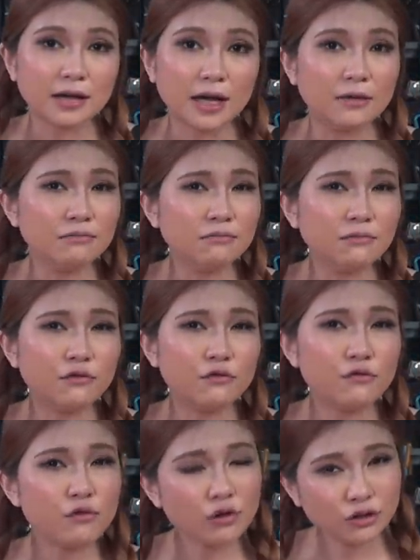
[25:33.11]

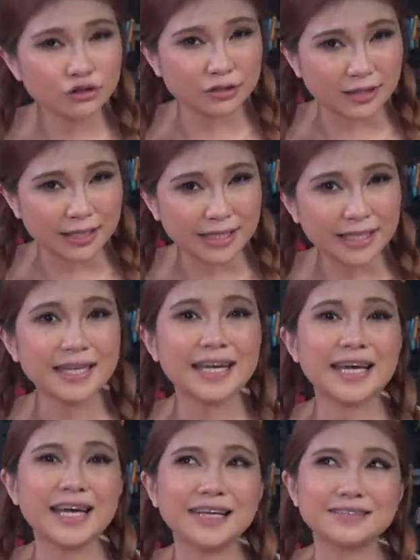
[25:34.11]
Unfortunately,
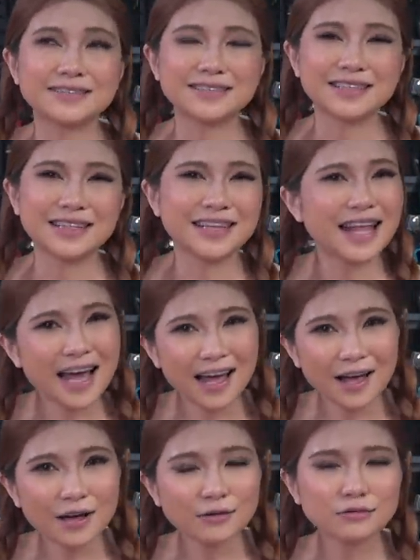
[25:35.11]
it's
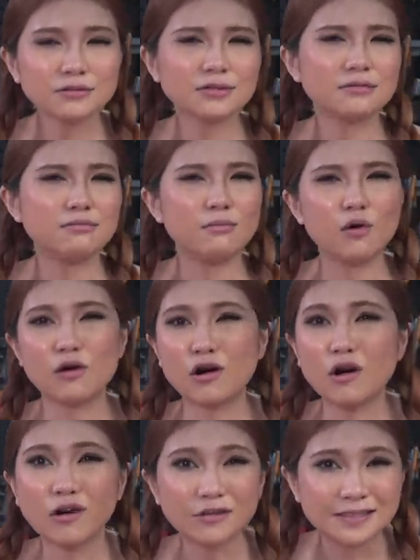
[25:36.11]
loud, more
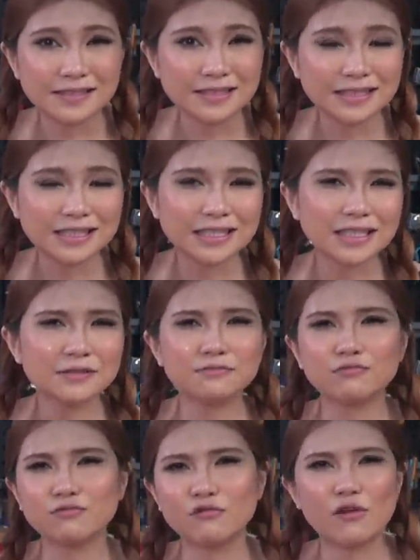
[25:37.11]

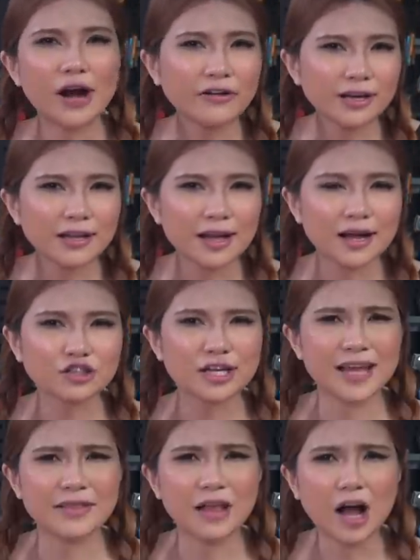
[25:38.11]
costly, very large,
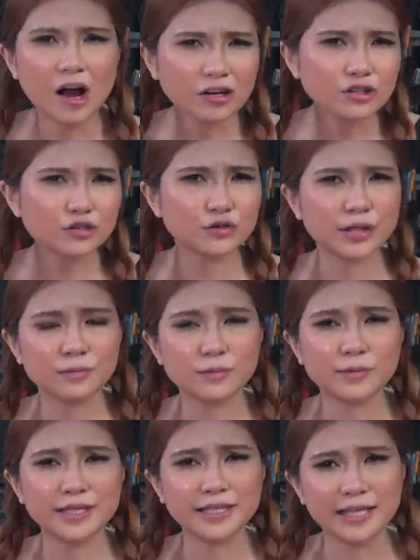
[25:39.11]
and harder to
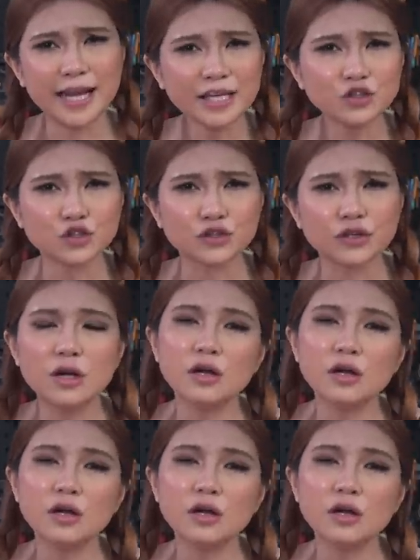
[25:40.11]
implement in Asia.